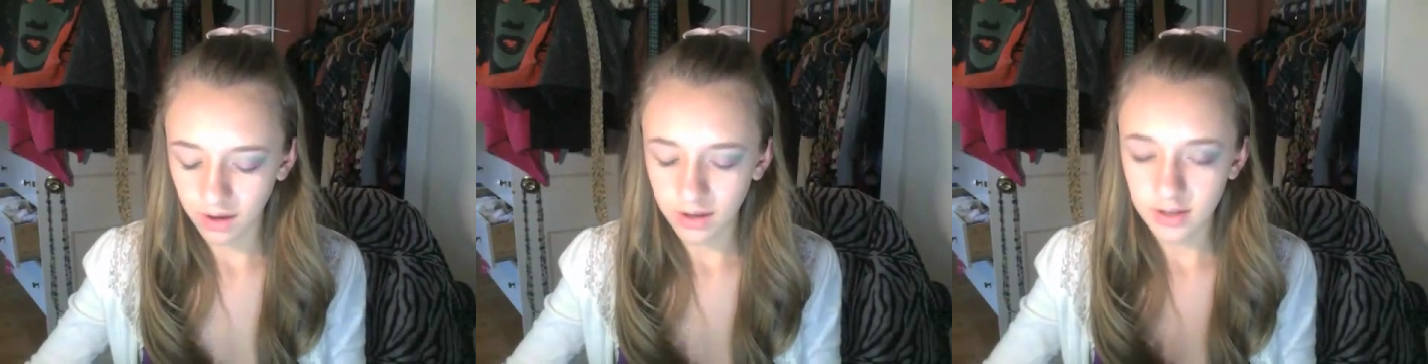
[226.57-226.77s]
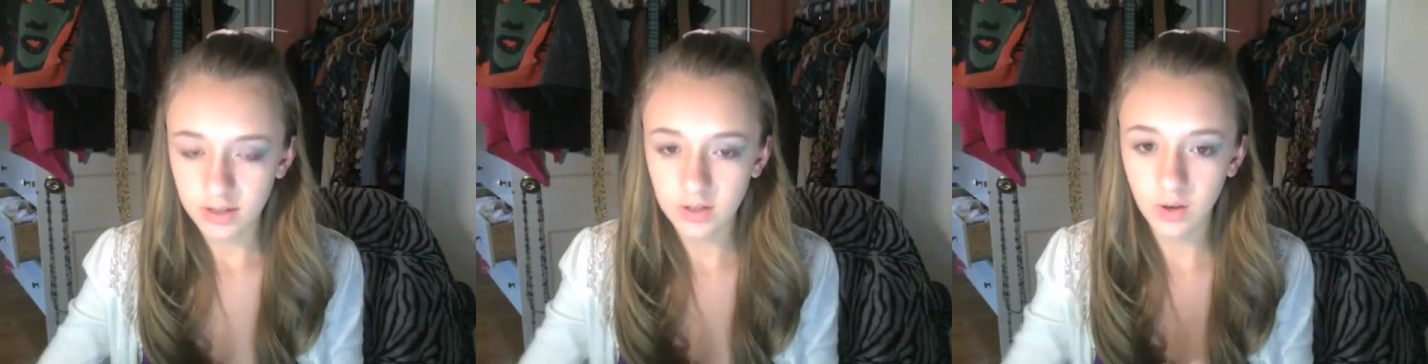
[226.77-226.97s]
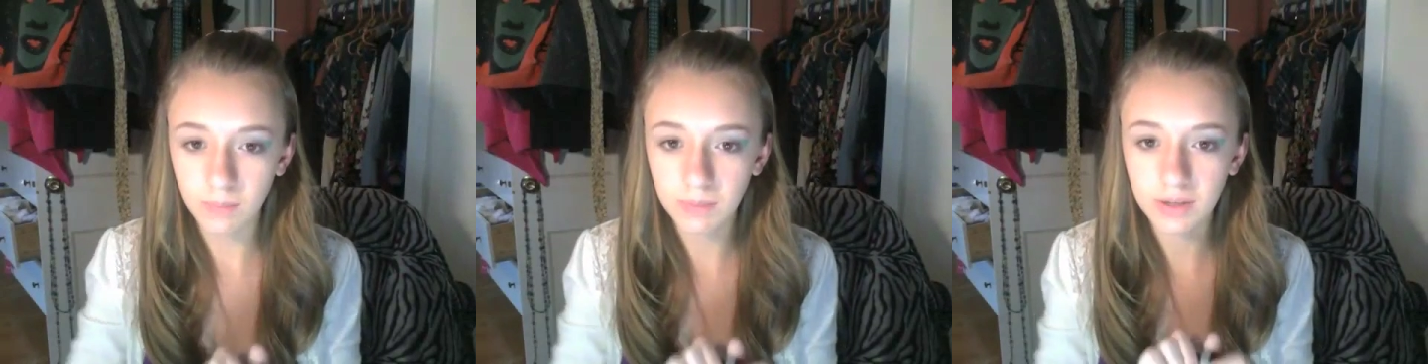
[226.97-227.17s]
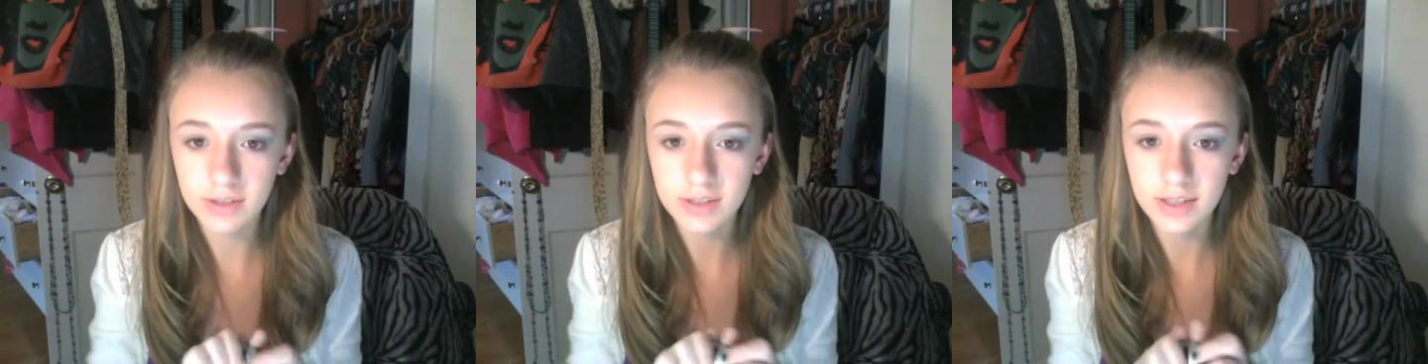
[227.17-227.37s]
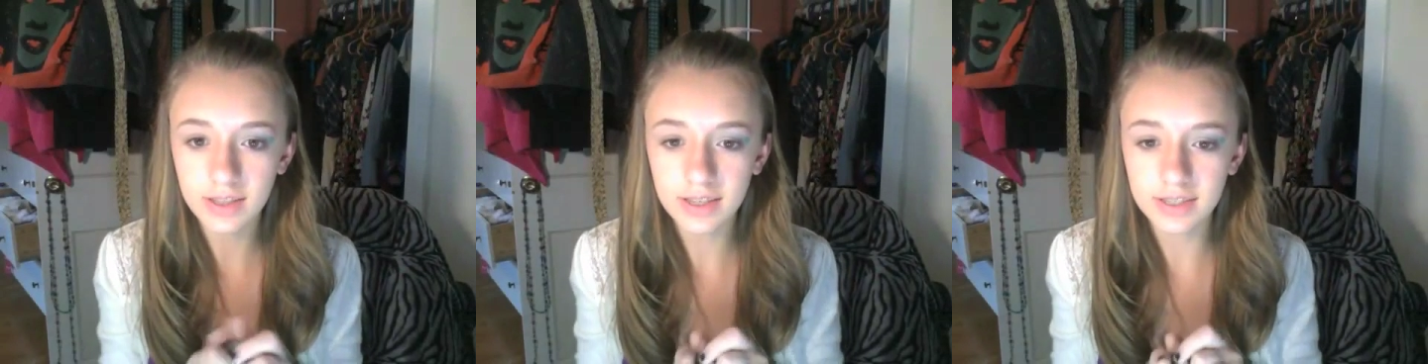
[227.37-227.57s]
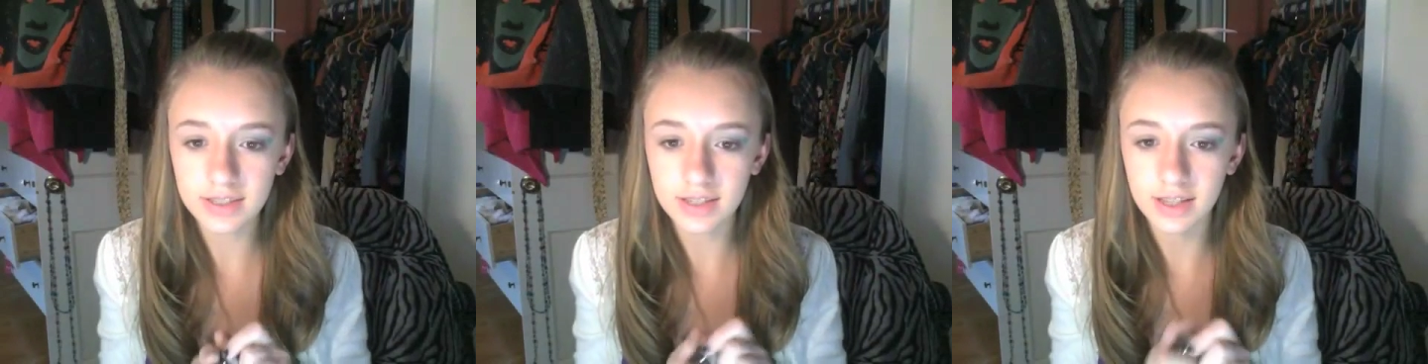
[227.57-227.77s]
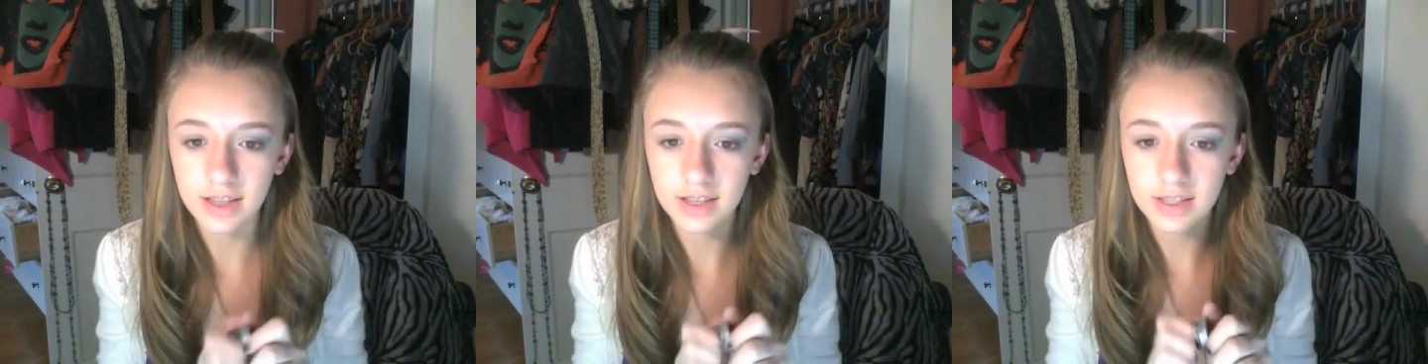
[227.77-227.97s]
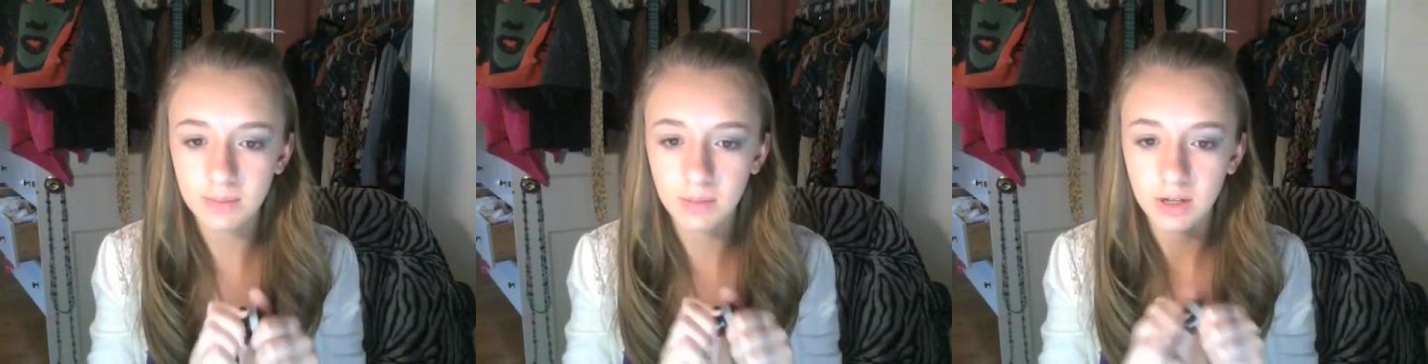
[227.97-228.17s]
So I'm using the Stila
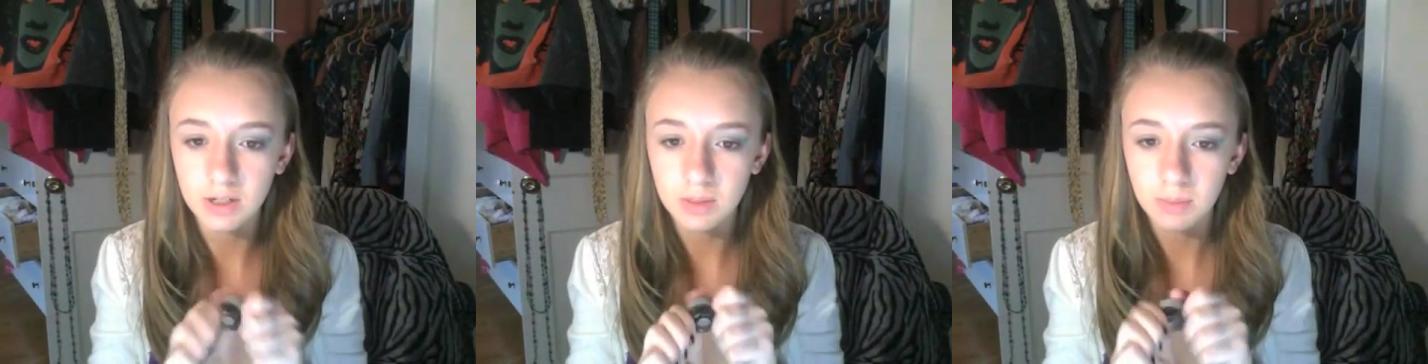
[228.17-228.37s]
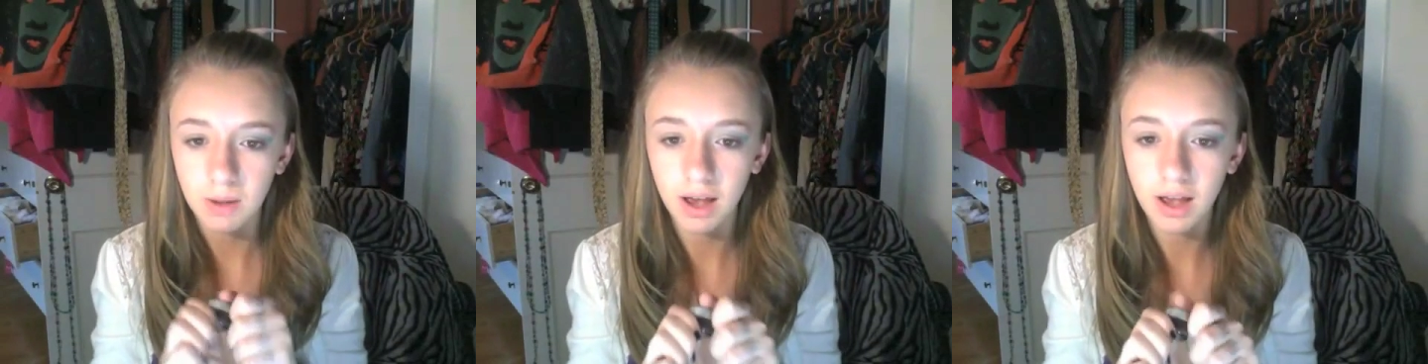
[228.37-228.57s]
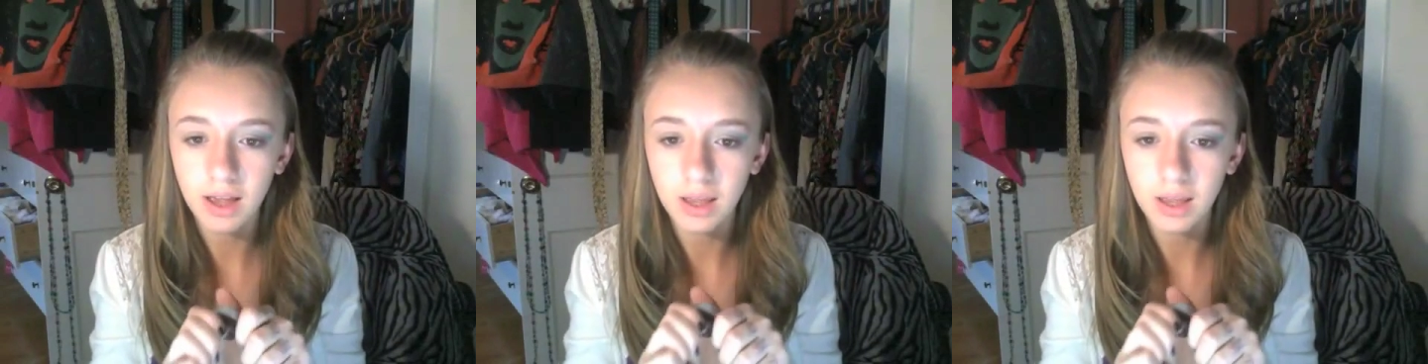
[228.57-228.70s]
Smudge Pot